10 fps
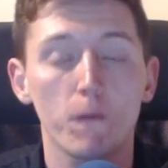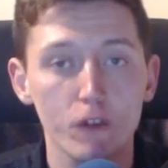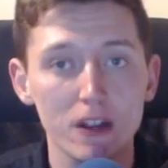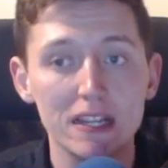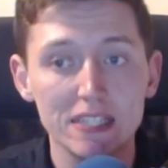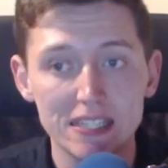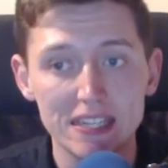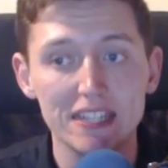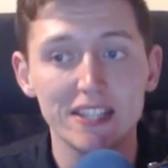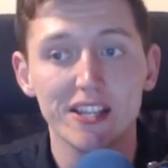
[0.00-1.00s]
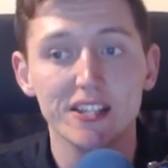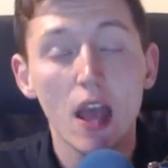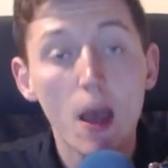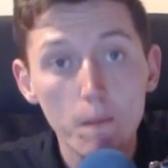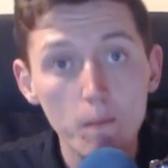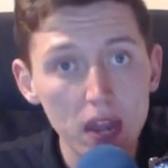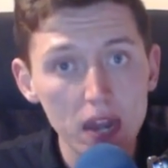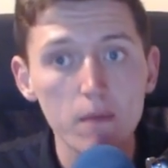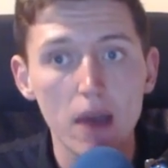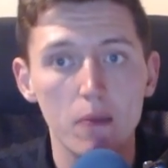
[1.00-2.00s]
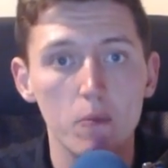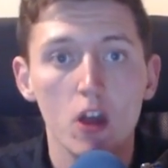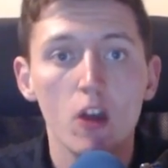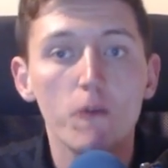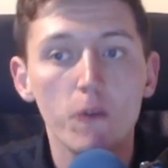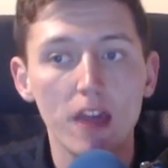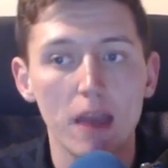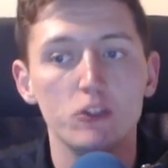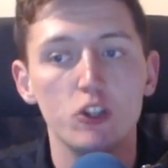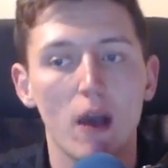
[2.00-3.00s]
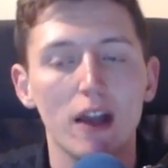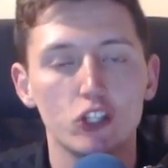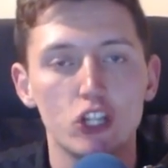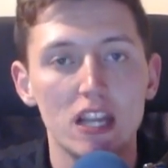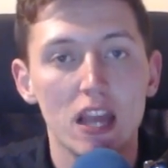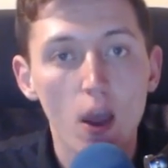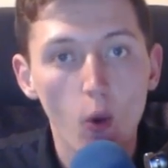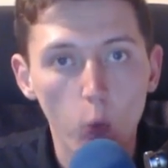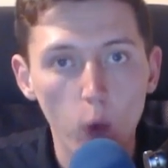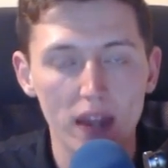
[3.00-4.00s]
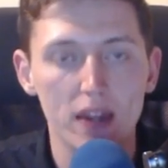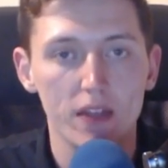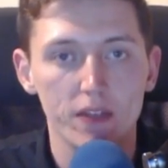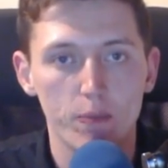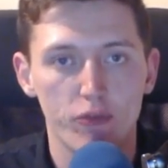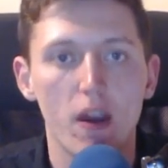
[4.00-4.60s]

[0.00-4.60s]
of three seasons minimum for them to actually win the